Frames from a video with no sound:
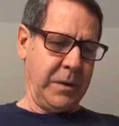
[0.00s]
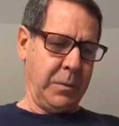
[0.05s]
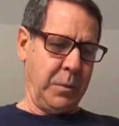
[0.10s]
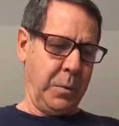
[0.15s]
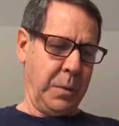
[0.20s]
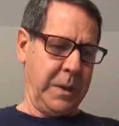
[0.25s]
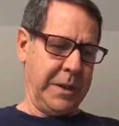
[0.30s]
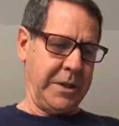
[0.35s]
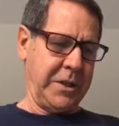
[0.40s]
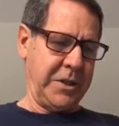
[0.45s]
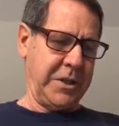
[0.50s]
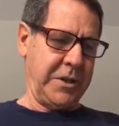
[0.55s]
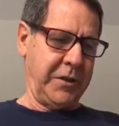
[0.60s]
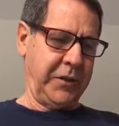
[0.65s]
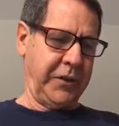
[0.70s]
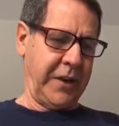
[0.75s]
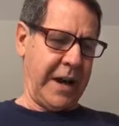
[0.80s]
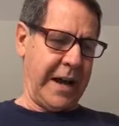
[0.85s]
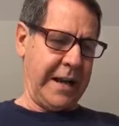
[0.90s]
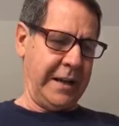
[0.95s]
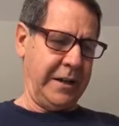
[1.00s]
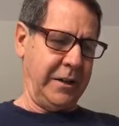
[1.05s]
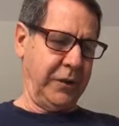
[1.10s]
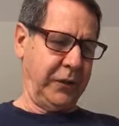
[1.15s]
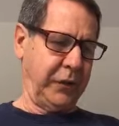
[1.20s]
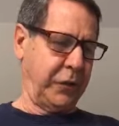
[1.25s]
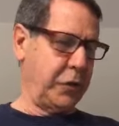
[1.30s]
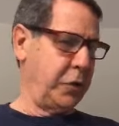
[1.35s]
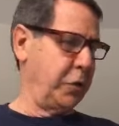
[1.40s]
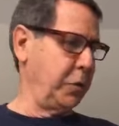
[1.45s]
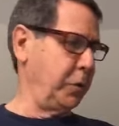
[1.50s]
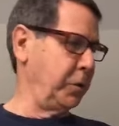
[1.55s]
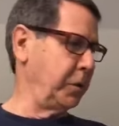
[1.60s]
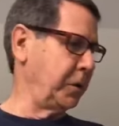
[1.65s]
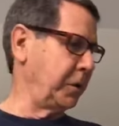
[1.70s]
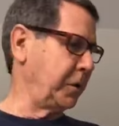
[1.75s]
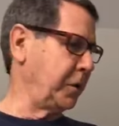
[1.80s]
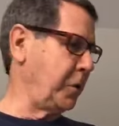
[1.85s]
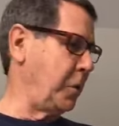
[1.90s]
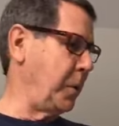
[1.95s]
Which design is
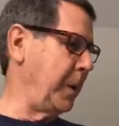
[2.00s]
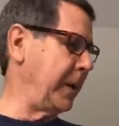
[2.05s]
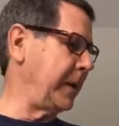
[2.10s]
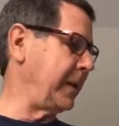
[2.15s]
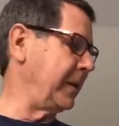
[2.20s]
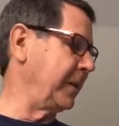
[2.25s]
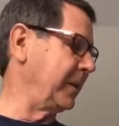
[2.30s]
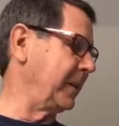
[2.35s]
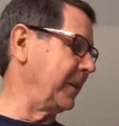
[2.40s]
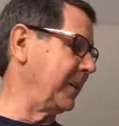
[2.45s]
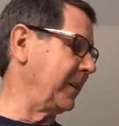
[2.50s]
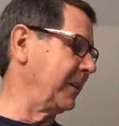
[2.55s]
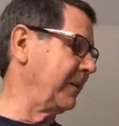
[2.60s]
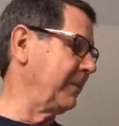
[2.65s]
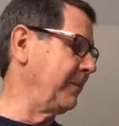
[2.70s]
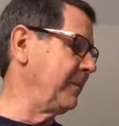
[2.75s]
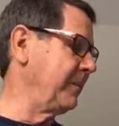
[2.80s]
cooler, quicker?